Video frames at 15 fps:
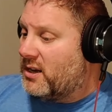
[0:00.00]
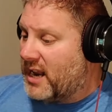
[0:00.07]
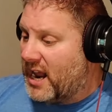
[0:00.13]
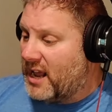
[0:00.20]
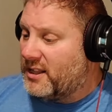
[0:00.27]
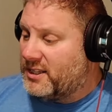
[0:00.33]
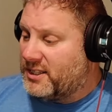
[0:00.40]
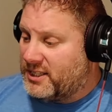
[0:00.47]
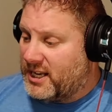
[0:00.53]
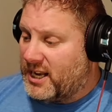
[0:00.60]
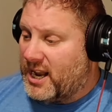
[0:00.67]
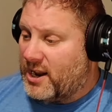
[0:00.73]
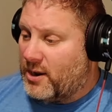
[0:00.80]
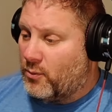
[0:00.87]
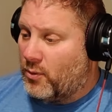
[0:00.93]
Now let's
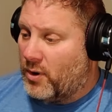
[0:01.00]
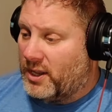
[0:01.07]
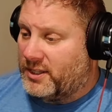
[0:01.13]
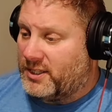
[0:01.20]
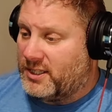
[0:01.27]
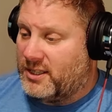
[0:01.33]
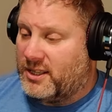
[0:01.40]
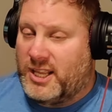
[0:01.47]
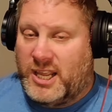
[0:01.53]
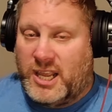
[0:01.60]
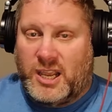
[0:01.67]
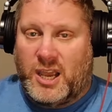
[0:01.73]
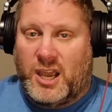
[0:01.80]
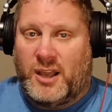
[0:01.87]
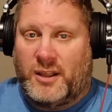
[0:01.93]
see what
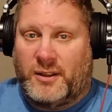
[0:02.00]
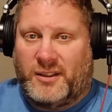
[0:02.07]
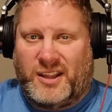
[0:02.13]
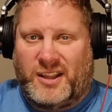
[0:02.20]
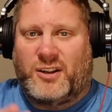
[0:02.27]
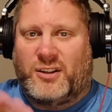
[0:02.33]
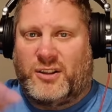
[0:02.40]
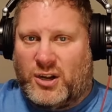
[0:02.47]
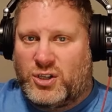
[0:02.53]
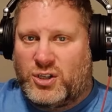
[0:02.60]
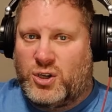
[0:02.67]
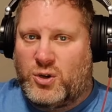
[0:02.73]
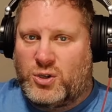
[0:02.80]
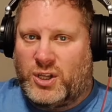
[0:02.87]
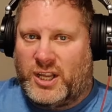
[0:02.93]
the,
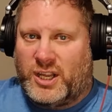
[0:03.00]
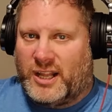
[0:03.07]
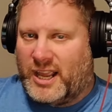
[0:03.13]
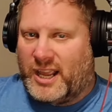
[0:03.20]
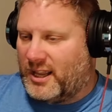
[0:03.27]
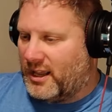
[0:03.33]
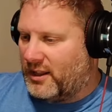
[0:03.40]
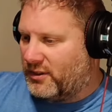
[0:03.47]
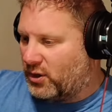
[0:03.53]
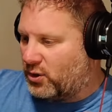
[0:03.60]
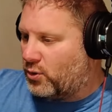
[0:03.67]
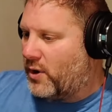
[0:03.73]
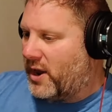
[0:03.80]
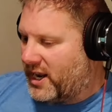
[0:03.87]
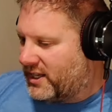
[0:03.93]
there's usually like the
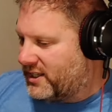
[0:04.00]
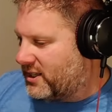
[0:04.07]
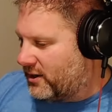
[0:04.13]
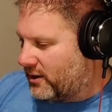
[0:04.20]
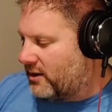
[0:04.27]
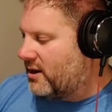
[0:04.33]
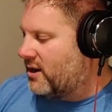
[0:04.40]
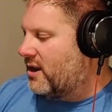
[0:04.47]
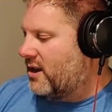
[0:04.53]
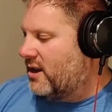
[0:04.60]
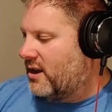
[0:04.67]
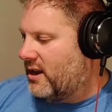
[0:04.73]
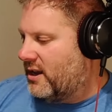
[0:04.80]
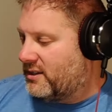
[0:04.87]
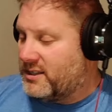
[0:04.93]
credits here,
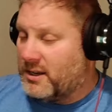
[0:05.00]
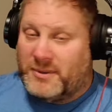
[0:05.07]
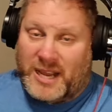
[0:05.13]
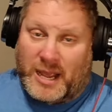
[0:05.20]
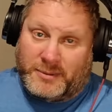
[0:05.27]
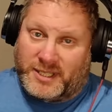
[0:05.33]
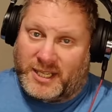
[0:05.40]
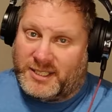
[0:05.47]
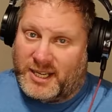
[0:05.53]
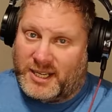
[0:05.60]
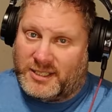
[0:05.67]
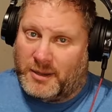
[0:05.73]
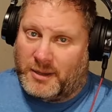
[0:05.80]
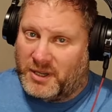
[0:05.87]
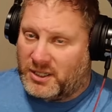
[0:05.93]
and sometimes they
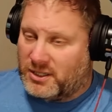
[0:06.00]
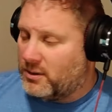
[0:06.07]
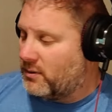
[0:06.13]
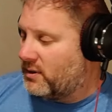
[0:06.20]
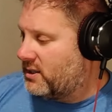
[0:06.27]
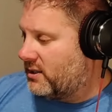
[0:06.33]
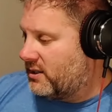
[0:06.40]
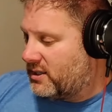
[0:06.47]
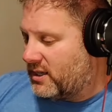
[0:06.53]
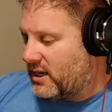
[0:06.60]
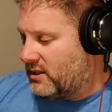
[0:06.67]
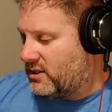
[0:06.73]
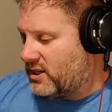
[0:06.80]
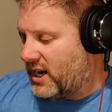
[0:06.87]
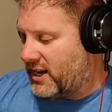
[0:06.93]
say something to us. Let's
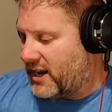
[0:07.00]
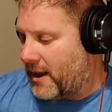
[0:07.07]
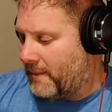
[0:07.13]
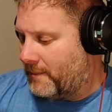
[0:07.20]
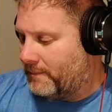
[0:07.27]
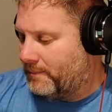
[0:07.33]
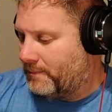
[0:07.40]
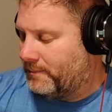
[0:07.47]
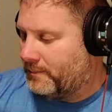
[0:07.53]
check it out.